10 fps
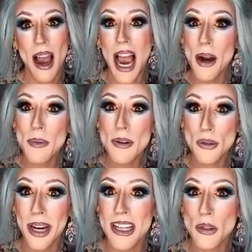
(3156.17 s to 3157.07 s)
I was
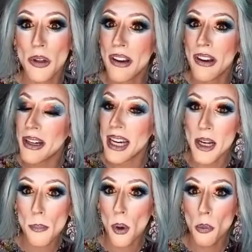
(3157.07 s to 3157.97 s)
raised with very
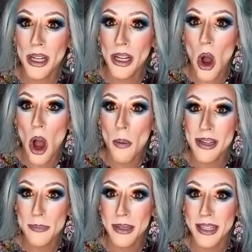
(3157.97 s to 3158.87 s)
inappropriate
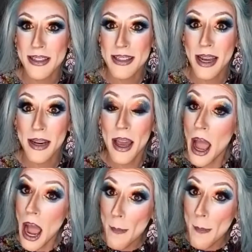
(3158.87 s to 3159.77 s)
comments being said
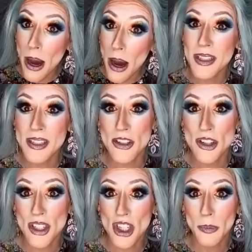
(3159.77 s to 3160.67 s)
about
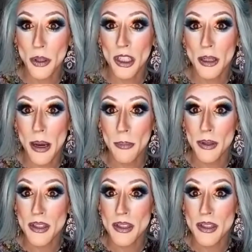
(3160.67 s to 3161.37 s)
Indigenous community members,